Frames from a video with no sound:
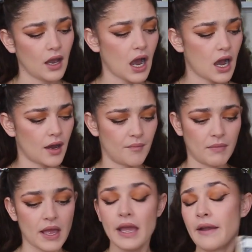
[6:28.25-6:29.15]

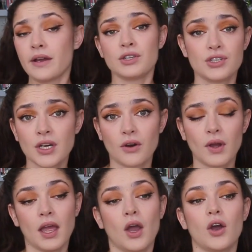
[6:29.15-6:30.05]
Um, so
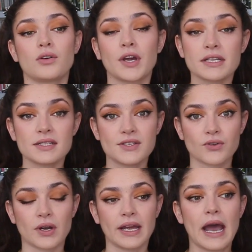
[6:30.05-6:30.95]
crazy
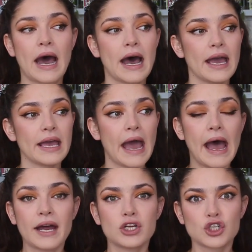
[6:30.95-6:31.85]
story. I
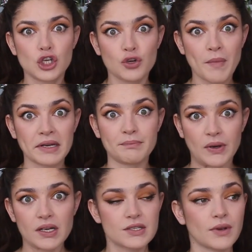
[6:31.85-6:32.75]
had too many
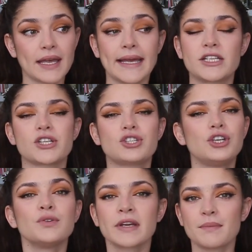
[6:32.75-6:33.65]
books, right? Like just
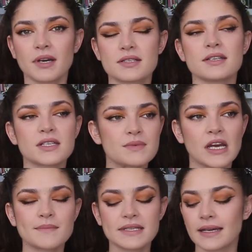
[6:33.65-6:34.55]
too many books and
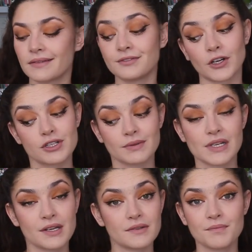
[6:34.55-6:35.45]
sometimes like feng shui will
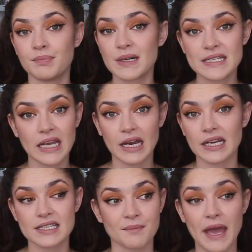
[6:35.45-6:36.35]
tell you books
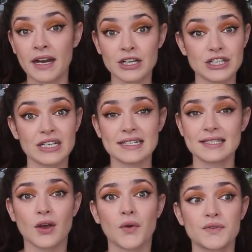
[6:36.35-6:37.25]
carry some energy
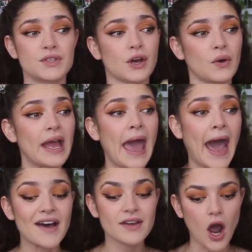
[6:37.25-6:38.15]
itself. So
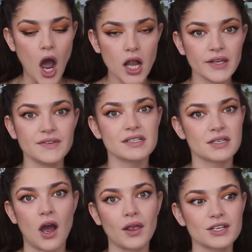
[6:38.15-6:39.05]
having all of this
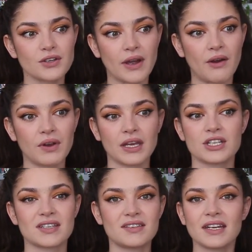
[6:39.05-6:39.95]
knowledge around and
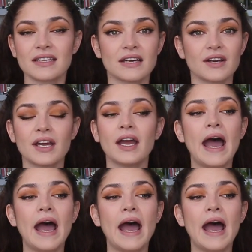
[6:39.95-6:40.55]
just sitting there,